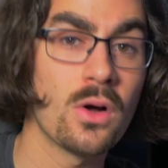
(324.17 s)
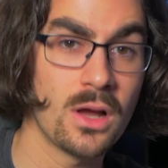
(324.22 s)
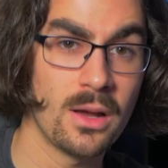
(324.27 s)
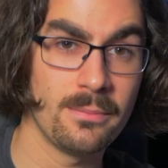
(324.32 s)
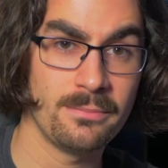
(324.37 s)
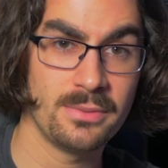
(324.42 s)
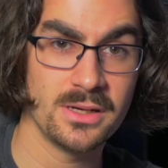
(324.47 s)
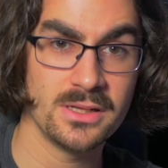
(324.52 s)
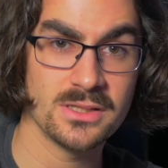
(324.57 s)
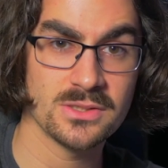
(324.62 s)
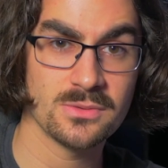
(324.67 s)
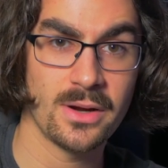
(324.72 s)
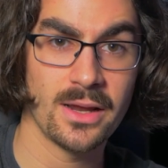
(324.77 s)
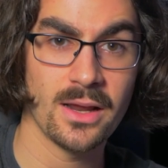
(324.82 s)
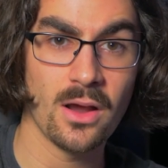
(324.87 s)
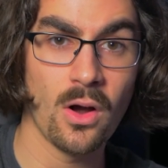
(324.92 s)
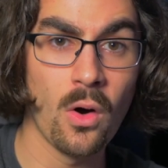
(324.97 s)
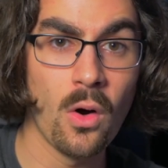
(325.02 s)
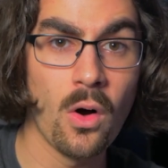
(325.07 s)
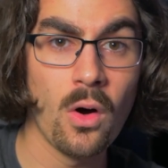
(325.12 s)
companies,
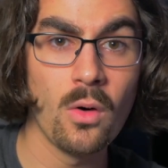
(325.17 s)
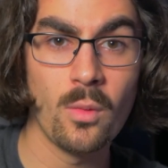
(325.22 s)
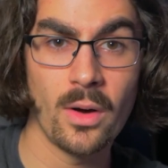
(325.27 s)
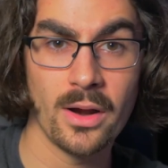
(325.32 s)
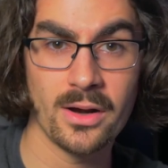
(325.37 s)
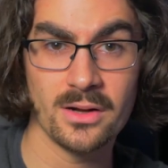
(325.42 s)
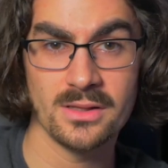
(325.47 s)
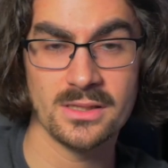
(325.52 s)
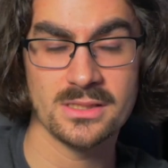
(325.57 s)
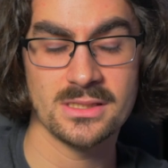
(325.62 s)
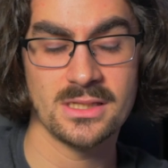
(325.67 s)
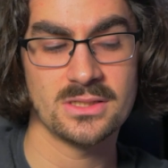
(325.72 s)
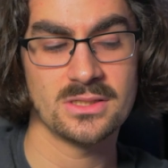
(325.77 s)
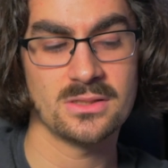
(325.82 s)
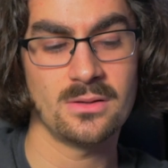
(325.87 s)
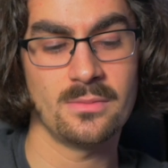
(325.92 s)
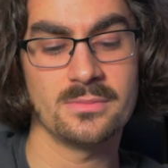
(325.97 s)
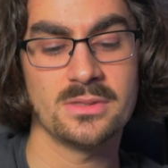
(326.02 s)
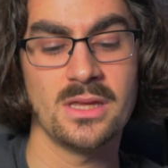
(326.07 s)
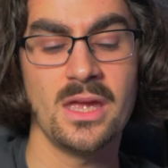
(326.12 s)
right? All wireless
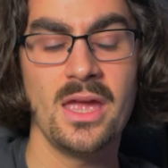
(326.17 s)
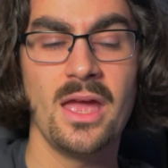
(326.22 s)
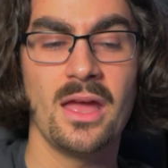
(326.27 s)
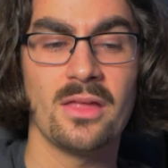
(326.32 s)
systems.